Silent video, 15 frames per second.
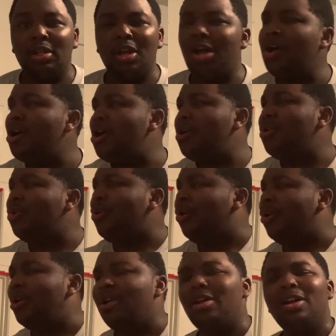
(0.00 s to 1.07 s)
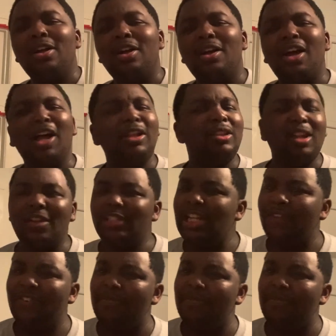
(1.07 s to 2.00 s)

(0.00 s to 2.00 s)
Oh, I loved every